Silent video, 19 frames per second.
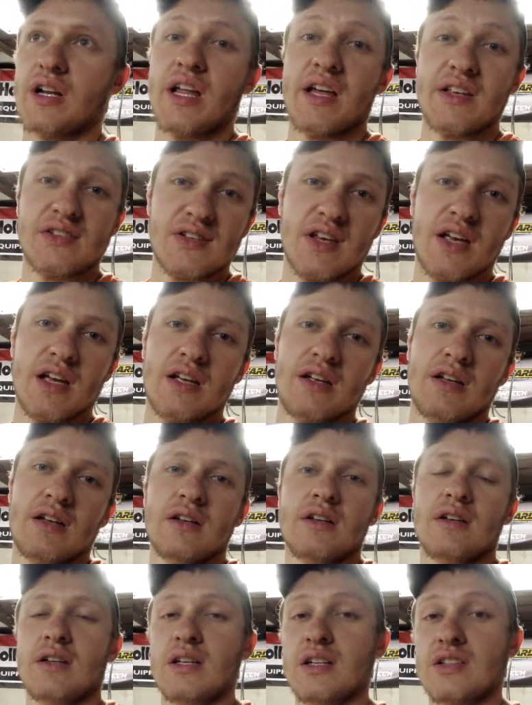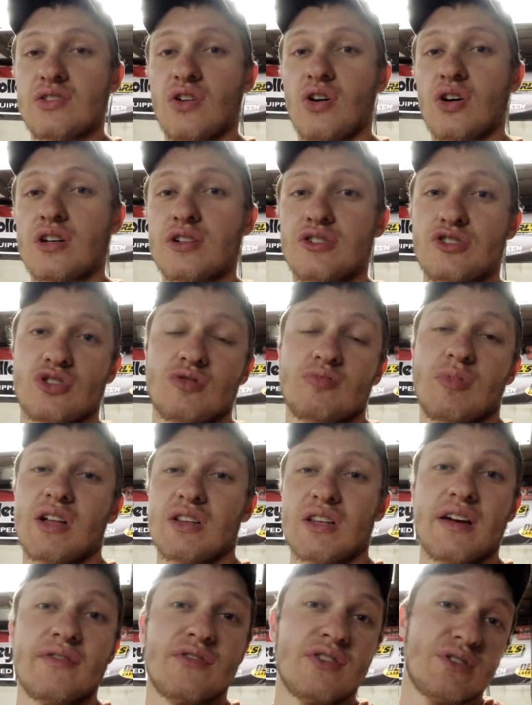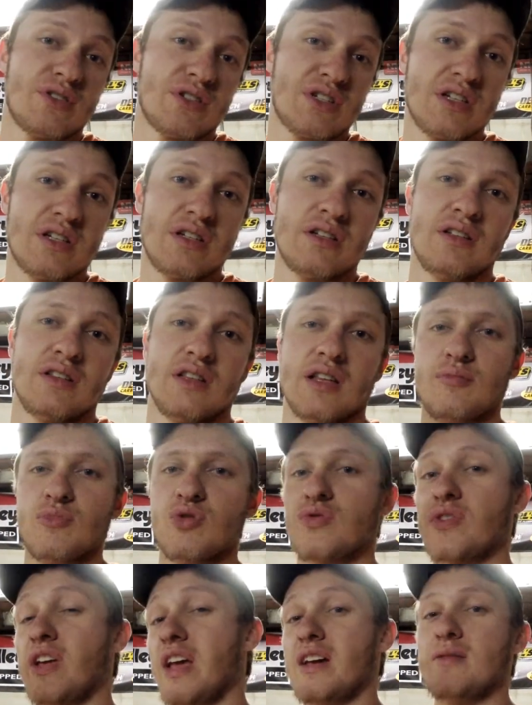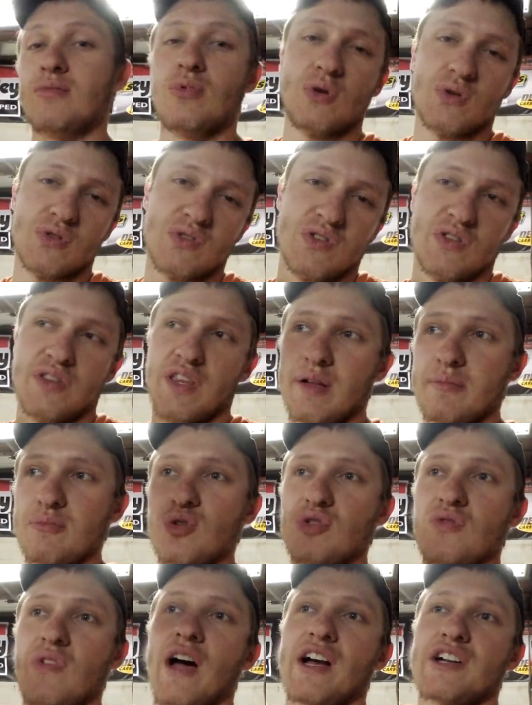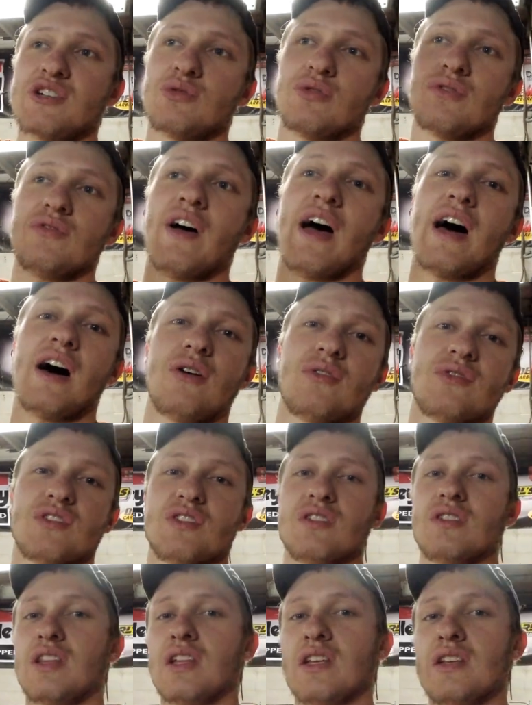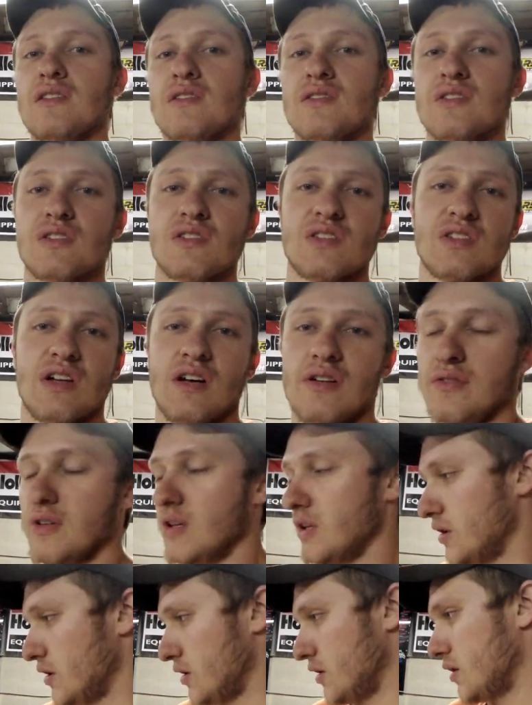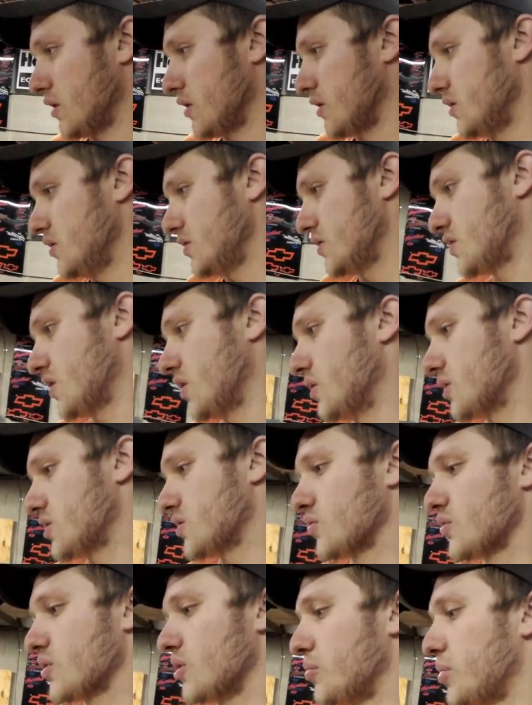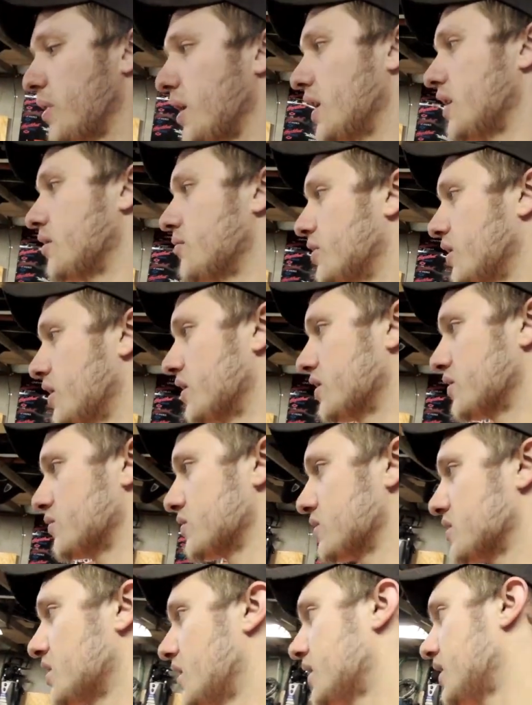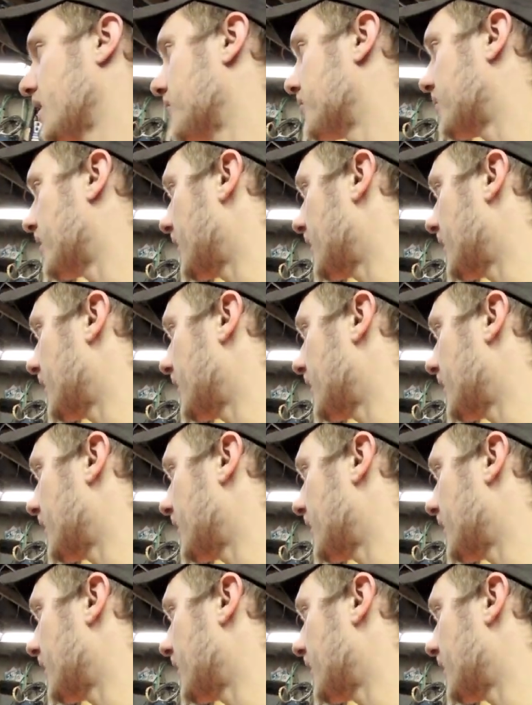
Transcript: an SA, it's all controlled by levers that move cables, that move actual valves and things and stuff. So it's a real pain, but this one's not that